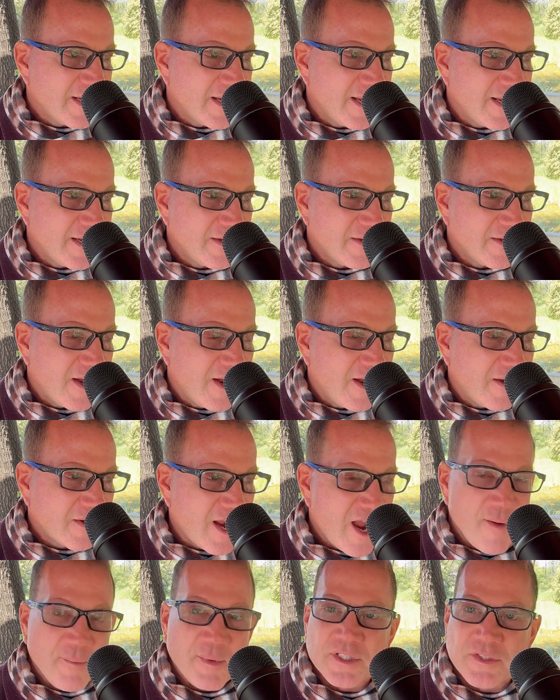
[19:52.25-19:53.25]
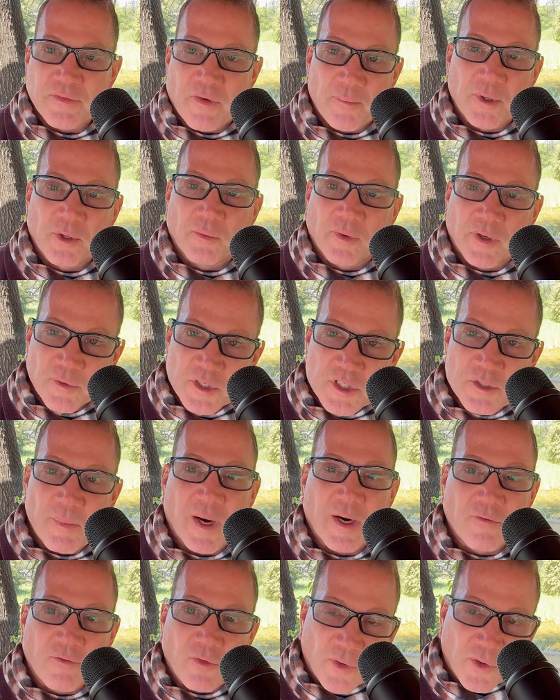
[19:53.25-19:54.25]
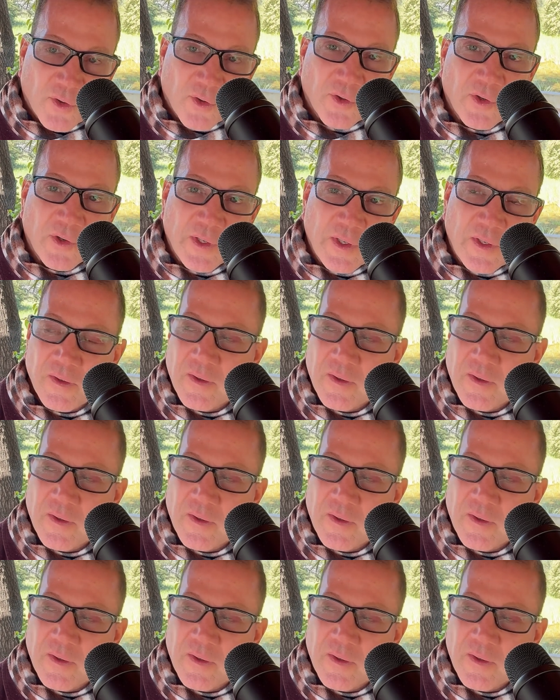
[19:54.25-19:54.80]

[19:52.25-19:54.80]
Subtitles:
and comments have all been really respectful and good.